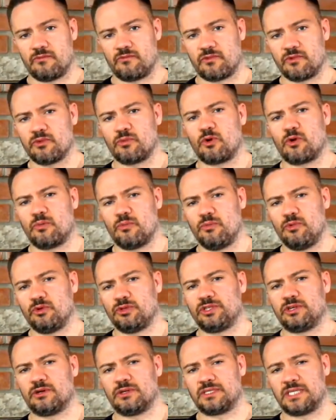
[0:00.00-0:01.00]
Furthermore, mule
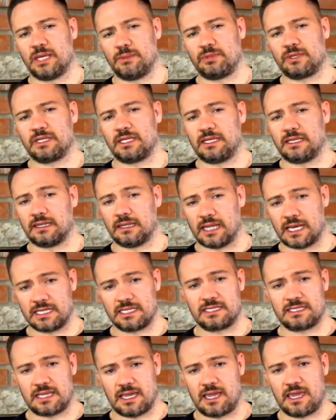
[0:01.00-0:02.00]
deer are typically
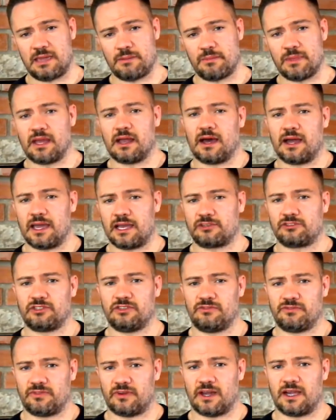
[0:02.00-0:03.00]
less tame and I
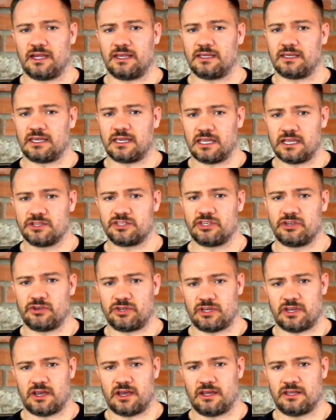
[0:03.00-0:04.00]
actually find easier
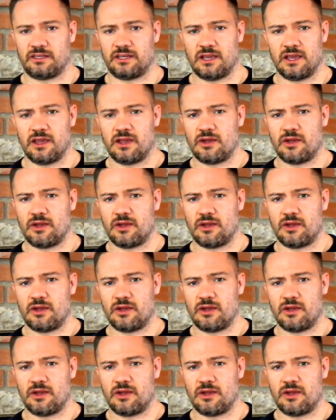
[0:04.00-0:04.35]
to hunt.